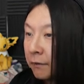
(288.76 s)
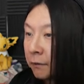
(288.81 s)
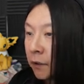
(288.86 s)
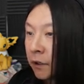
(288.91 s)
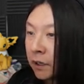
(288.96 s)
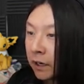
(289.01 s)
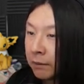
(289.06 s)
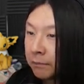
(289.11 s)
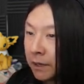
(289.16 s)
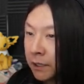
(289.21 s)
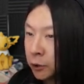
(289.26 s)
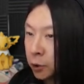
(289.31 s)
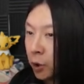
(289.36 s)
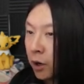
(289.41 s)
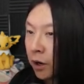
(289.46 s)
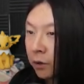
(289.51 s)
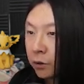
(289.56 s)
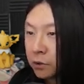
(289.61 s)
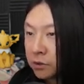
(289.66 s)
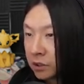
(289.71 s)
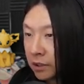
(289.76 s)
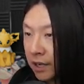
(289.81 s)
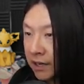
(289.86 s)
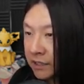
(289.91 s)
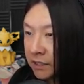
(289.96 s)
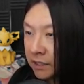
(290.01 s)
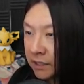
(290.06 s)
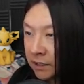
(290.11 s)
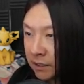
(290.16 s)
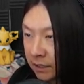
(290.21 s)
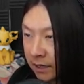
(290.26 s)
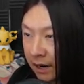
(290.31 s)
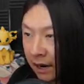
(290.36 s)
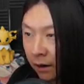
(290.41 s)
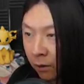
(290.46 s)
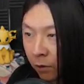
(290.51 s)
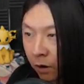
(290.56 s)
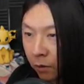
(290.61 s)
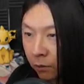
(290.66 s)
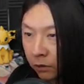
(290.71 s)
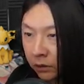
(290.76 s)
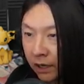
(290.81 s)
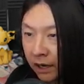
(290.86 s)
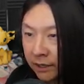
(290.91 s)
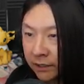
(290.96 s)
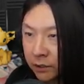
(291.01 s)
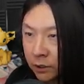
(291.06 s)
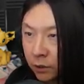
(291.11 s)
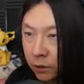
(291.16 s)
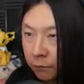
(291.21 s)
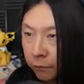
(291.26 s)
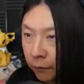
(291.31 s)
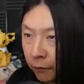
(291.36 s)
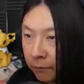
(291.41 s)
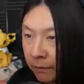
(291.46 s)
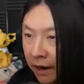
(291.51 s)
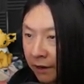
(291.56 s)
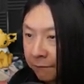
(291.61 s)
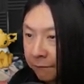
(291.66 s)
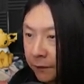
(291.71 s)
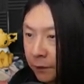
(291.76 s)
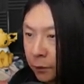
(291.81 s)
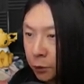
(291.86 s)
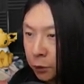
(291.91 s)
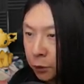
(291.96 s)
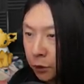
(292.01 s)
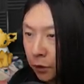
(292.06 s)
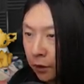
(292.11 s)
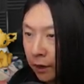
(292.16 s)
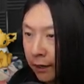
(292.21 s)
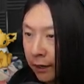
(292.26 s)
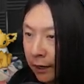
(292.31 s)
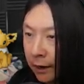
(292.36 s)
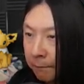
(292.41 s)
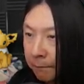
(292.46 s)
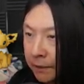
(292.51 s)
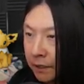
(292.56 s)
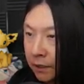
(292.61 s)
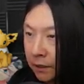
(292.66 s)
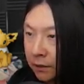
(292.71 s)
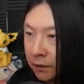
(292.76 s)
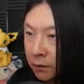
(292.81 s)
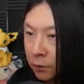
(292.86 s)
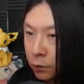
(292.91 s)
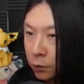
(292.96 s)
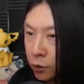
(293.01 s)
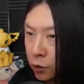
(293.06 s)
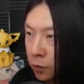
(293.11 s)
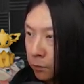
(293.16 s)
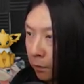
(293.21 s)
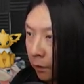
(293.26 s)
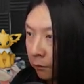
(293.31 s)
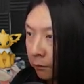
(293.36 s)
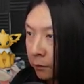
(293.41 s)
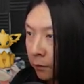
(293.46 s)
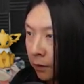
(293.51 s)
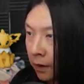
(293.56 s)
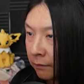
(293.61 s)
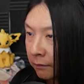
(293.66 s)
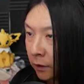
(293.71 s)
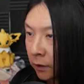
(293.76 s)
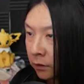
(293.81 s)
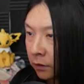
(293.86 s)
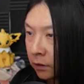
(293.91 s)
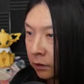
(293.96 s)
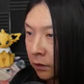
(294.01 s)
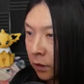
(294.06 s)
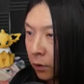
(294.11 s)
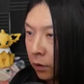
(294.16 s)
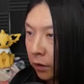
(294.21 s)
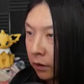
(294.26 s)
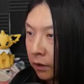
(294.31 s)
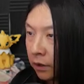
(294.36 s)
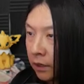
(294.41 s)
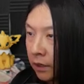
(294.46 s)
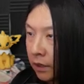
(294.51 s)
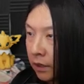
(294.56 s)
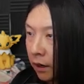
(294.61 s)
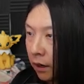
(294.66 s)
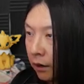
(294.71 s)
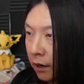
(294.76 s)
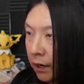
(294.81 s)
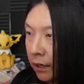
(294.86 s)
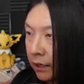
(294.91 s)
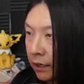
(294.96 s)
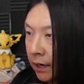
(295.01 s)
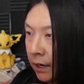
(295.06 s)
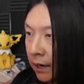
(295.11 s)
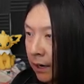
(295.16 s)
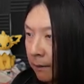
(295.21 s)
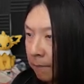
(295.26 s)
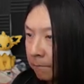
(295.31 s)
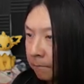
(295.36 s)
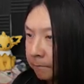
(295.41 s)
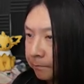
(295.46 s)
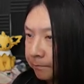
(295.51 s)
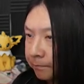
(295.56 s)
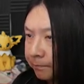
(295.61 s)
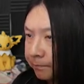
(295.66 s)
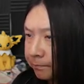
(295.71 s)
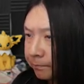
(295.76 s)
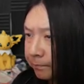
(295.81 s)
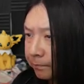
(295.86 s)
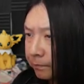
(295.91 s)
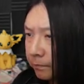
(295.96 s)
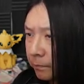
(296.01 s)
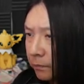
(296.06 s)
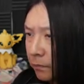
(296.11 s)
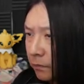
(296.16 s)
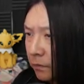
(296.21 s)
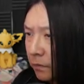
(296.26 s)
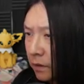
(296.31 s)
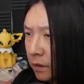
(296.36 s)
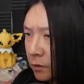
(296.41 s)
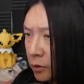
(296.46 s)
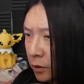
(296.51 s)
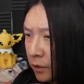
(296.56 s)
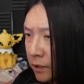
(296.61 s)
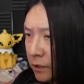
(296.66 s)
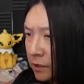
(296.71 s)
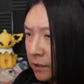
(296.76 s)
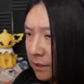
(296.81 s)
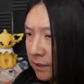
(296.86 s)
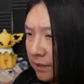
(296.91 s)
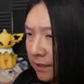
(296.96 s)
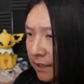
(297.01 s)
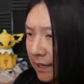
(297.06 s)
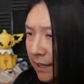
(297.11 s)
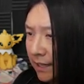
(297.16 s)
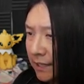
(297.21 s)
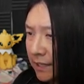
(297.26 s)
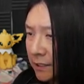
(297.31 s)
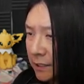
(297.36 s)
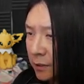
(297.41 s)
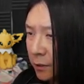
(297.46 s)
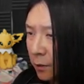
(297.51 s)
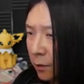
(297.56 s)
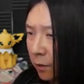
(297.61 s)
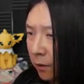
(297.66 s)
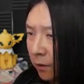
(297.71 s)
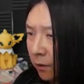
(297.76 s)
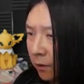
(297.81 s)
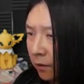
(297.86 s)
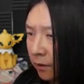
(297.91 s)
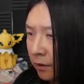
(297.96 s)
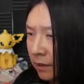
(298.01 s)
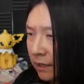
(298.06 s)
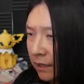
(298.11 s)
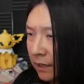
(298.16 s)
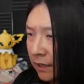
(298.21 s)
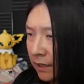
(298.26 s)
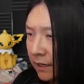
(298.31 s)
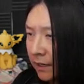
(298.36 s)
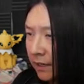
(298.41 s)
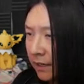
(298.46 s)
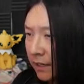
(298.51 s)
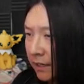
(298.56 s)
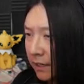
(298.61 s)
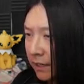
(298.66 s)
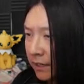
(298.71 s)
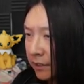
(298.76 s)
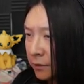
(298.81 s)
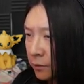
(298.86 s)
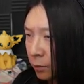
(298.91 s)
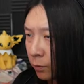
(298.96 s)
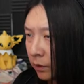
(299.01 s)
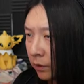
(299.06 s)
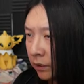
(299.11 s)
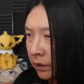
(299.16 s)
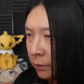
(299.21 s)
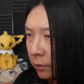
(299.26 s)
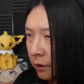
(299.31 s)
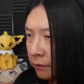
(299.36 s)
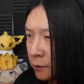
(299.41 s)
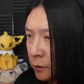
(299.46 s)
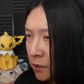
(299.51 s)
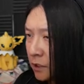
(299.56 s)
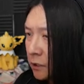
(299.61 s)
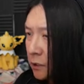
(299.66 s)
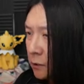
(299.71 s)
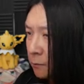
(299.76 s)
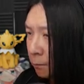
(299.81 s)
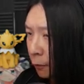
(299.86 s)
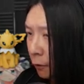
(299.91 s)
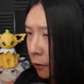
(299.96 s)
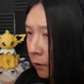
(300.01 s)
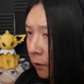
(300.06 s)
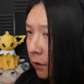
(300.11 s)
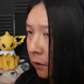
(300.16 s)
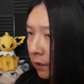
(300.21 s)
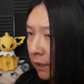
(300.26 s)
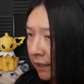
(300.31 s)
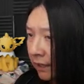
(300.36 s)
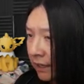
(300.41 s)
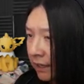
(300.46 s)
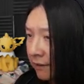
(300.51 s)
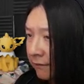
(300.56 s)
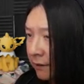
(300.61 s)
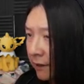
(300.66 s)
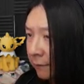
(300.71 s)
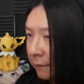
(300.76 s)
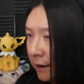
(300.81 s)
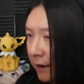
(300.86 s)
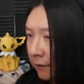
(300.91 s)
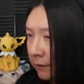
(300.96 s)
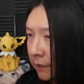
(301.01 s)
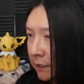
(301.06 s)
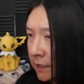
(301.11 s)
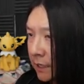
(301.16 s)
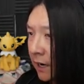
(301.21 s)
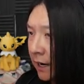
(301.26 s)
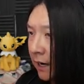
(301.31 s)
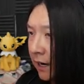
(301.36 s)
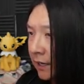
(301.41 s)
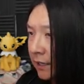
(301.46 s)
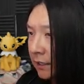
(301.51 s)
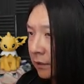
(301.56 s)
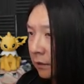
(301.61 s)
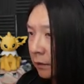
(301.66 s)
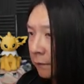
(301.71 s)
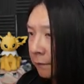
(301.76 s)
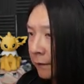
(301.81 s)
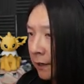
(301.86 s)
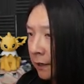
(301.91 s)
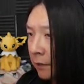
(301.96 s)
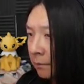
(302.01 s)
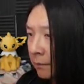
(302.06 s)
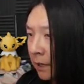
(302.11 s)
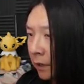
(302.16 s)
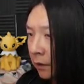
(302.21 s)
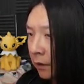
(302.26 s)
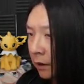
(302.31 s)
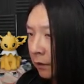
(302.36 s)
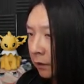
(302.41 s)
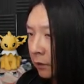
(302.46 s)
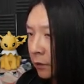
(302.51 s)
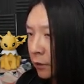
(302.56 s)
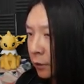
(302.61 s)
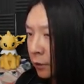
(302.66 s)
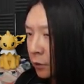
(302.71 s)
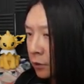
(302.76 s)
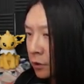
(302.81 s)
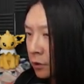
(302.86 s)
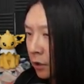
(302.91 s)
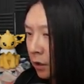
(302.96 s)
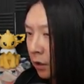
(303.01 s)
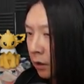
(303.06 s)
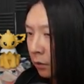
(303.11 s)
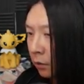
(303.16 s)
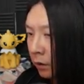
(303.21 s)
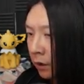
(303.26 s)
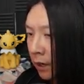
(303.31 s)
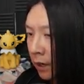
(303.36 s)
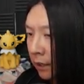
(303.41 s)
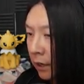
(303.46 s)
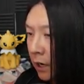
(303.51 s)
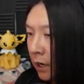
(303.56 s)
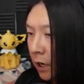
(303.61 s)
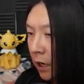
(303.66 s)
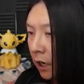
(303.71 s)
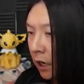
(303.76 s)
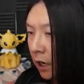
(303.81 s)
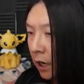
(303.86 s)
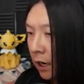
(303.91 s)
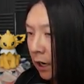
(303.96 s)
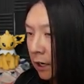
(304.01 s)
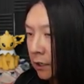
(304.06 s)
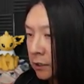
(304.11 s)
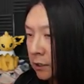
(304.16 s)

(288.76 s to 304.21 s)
never going to get my trucker's license now. What will I do for my future? I can't be a YouTuber forever. Good Lord. All right. So this corner is really rough. So this is brutal. Like, even if I have a tiny little fender bender, I lose. Oh God. Oh,